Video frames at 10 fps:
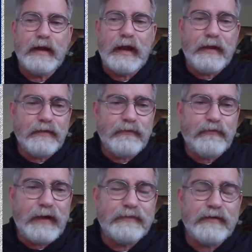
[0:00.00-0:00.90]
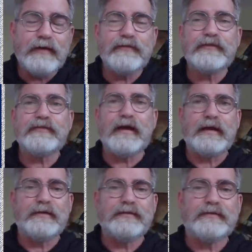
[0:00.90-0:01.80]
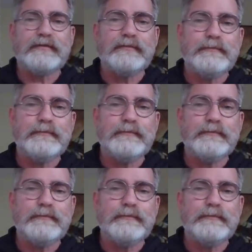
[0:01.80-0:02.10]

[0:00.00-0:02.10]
and the faith of the saints.